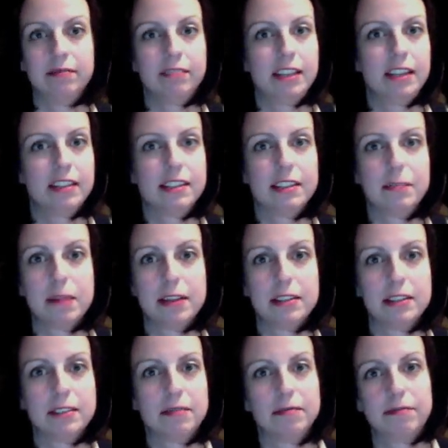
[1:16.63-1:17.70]
Think it's the
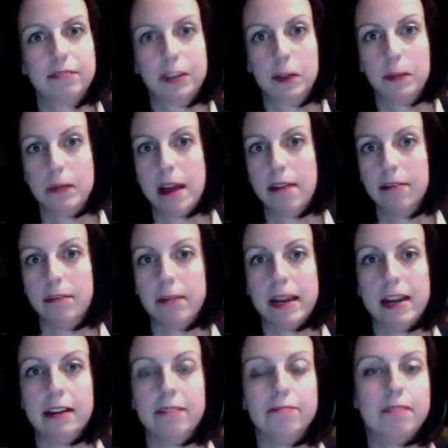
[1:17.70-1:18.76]
best film ever
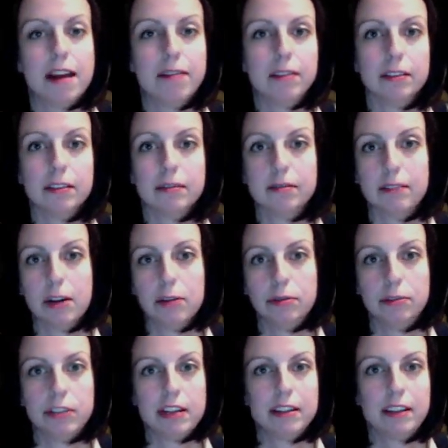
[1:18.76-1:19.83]
made ever. Go
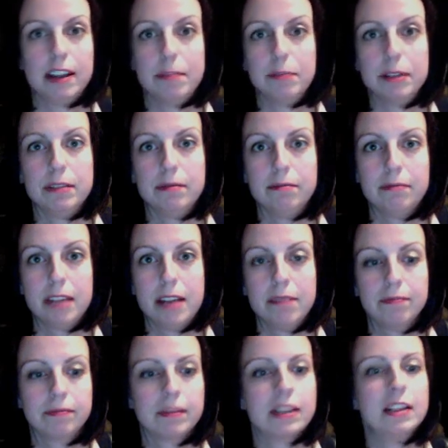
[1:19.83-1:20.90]
Jane Campion, yay.
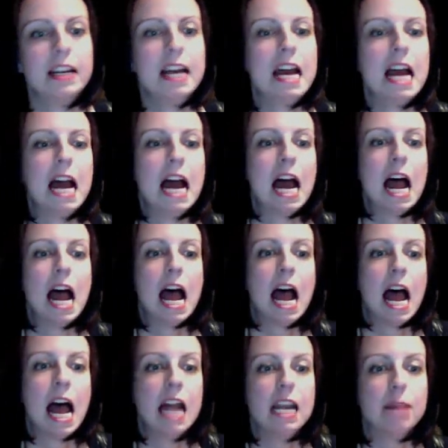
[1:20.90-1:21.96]

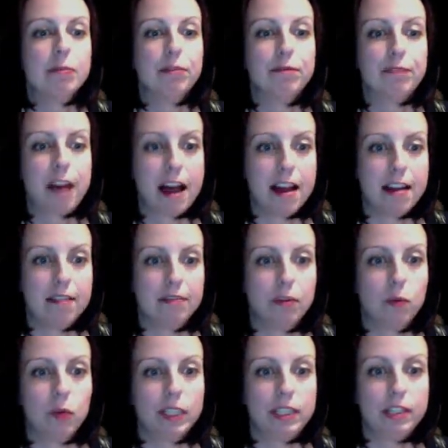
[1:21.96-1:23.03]
Number five,
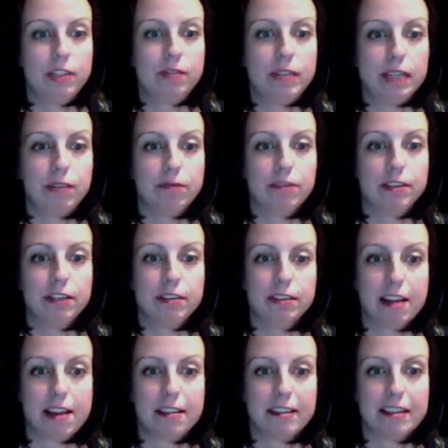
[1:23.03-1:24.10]
what did you eat for dinner
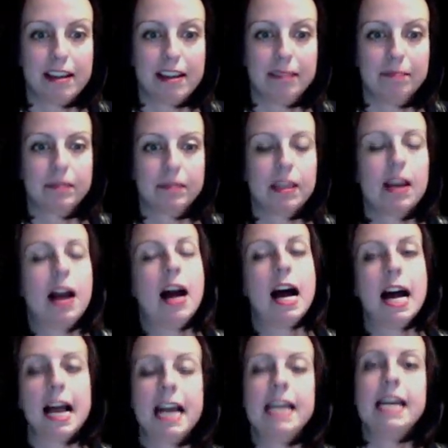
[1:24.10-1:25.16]
last night?
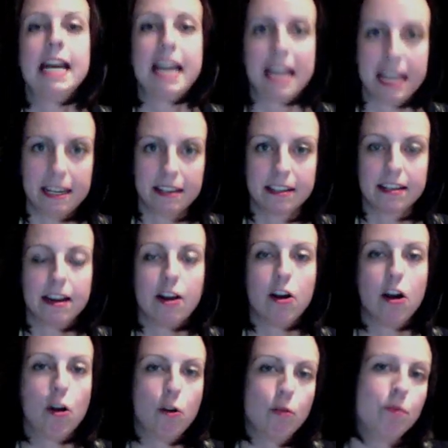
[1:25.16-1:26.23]
I ate a
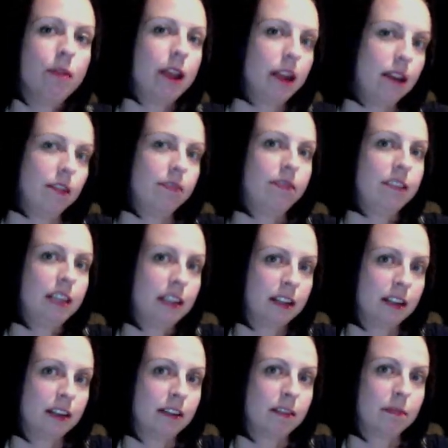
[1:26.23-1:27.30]
homemade
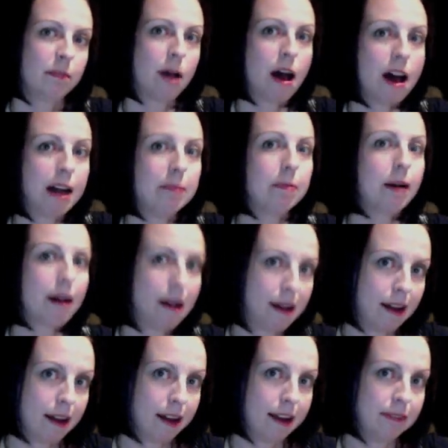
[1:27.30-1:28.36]
vegan pot
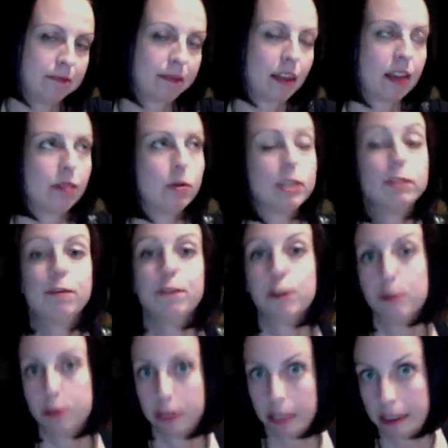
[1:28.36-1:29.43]
pie. It was
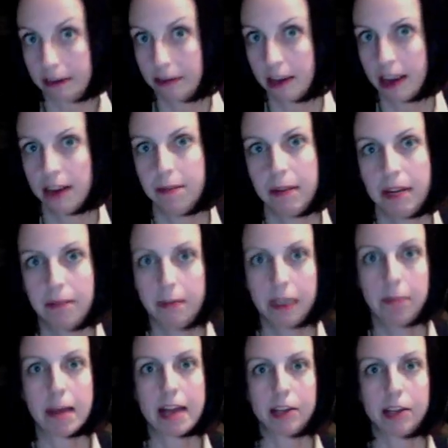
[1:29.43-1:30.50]
frozen. I had made a big
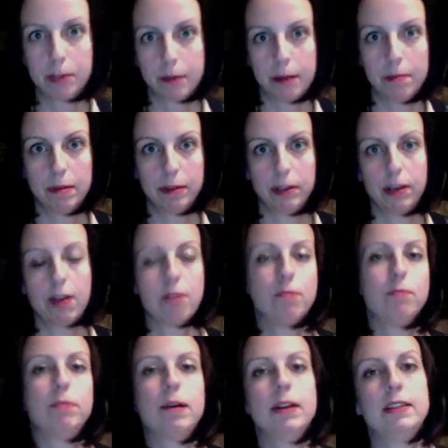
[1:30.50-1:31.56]
batch about a month ago,
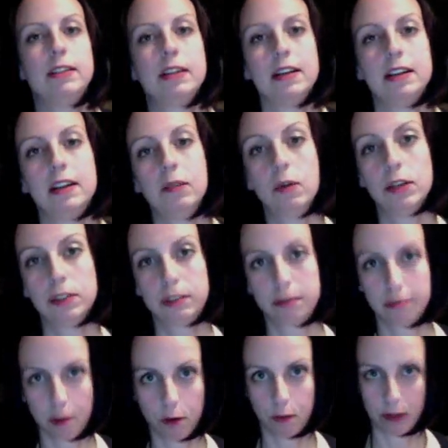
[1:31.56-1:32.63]
but uh, it was
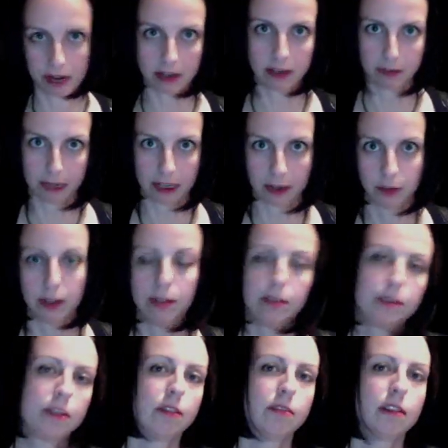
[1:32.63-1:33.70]
homemade to begin with,
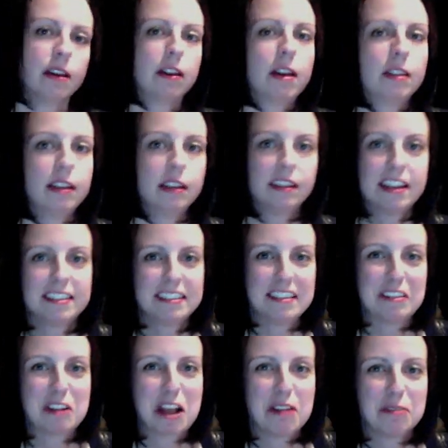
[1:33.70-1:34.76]
so I, I think that still
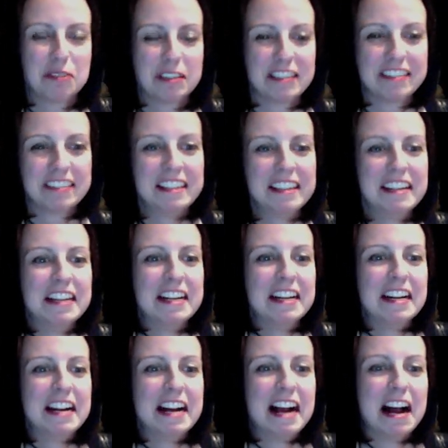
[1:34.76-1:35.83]
counts.
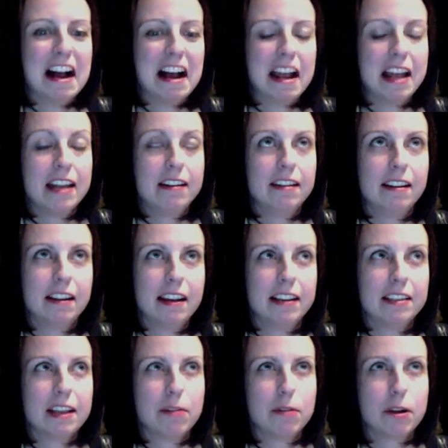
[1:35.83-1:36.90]
Uh, and as
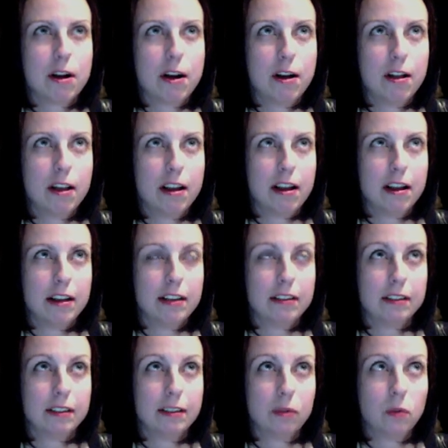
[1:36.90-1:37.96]
I recall, uh,
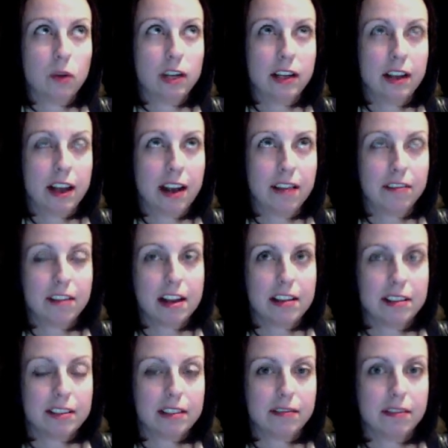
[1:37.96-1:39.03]
one and a half
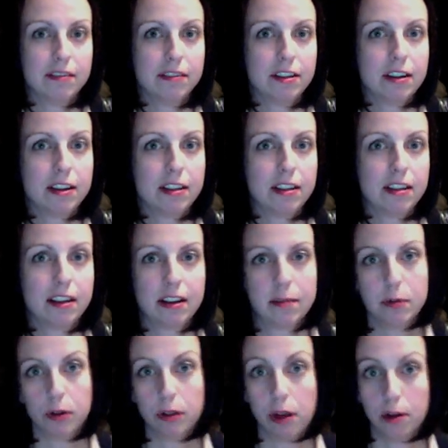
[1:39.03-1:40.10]
glasses of a very thick
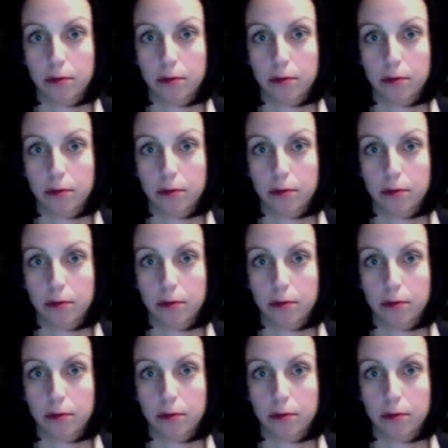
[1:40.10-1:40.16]
Merlot.